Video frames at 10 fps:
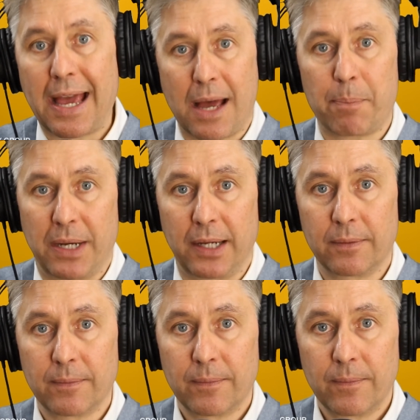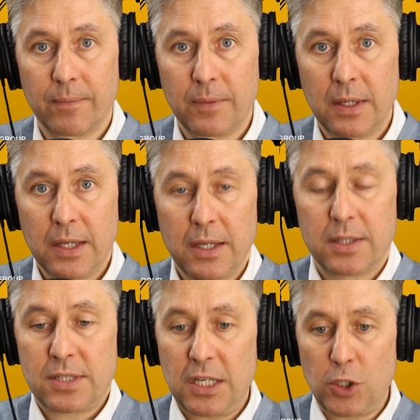happening.
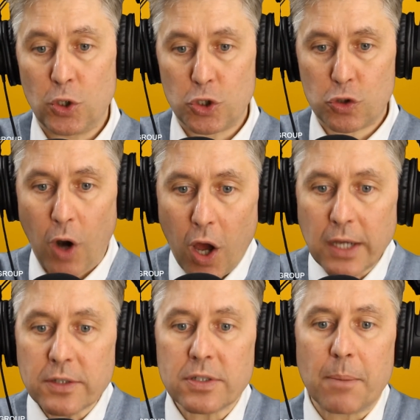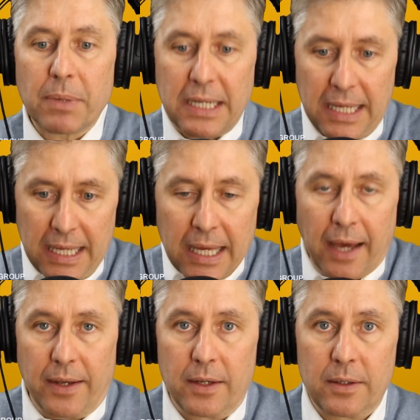See, you're drawing somebody
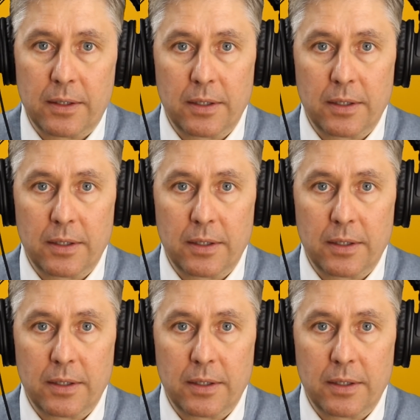in